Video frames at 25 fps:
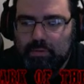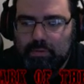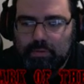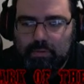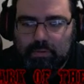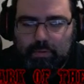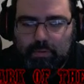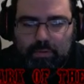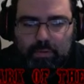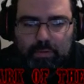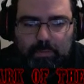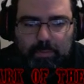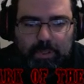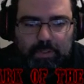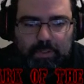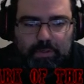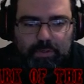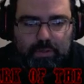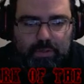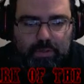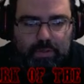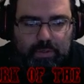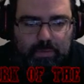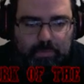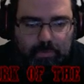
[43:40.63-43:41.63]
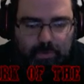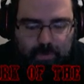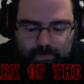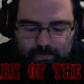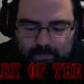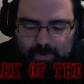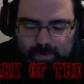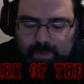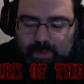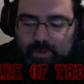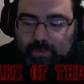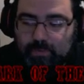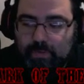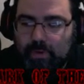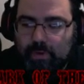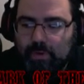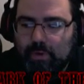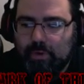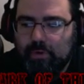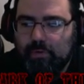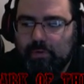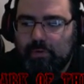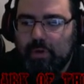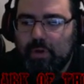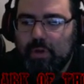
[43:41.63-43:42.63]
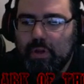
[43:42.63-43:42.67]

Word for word: Cold monsters is more effective in the long run.